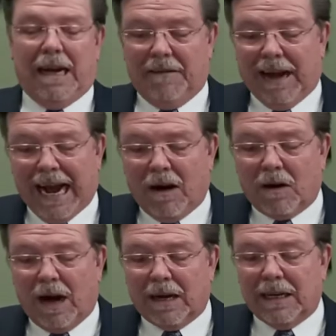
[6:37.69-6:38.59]
of how
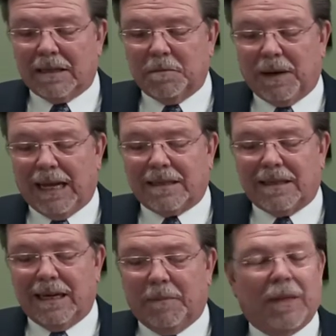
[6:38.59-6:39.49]
God has
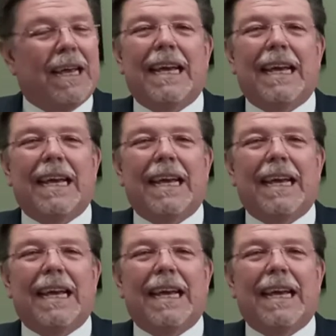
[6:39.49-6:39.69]
blessed them.